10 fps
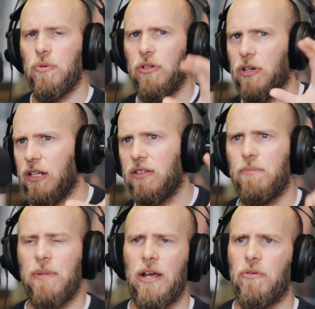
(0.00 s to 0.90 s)
We'll mm-hmm. look mm. at the
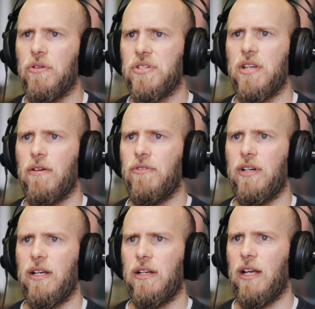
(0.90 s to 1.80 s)
payroll stuff
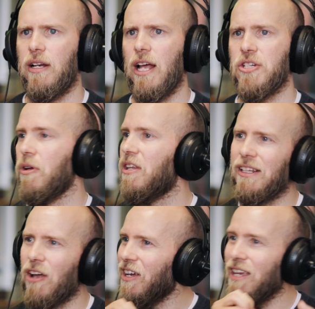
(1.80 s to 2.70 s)
and, uh, and as well.
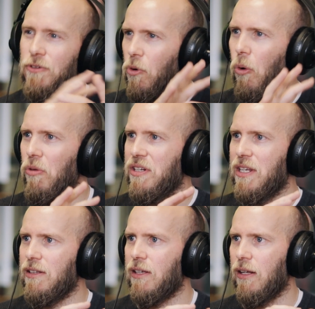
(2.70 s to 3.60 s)
They don't give you all the
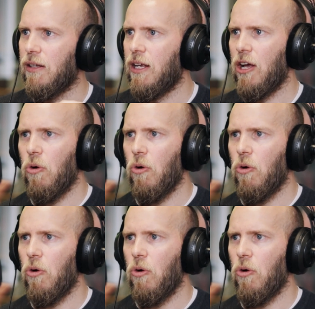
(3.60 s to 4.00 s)
detail.